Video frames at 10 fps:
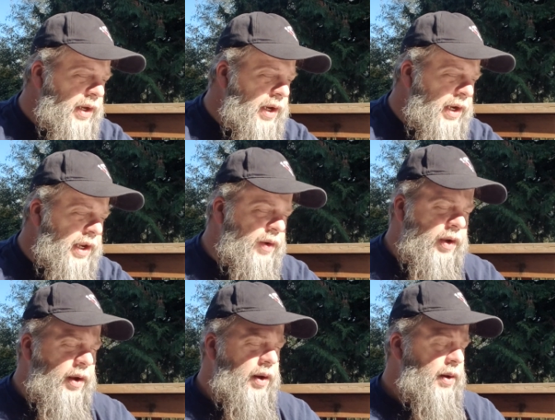And then
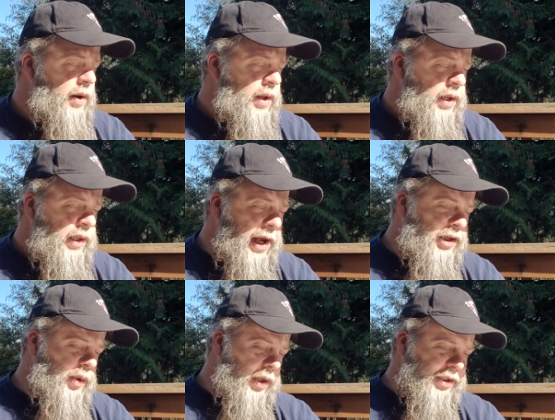
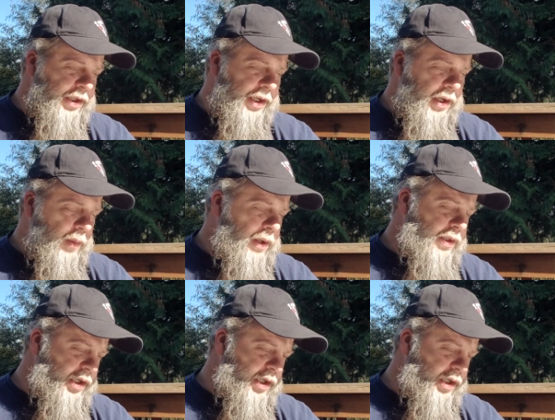last question here. Well, it's a